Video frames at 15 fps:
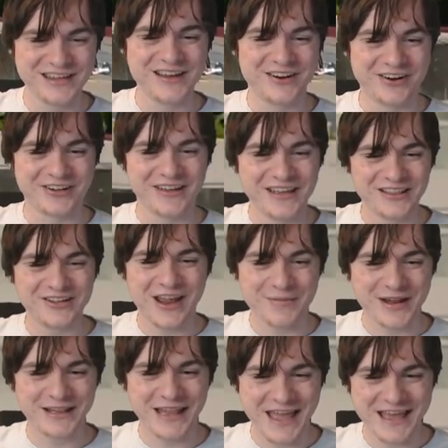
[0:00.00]
look how
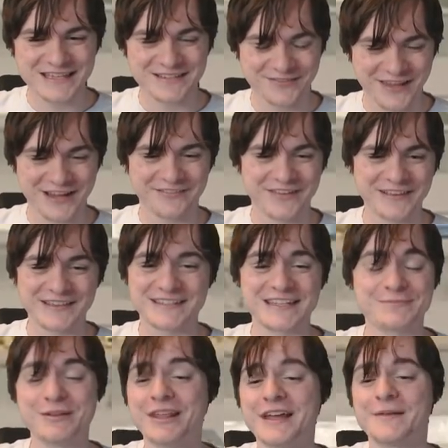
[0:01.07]
many layers of, like, thing this is.
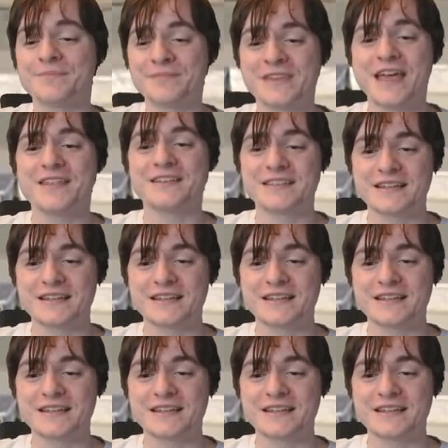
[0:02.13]
But, like, yeah, there's a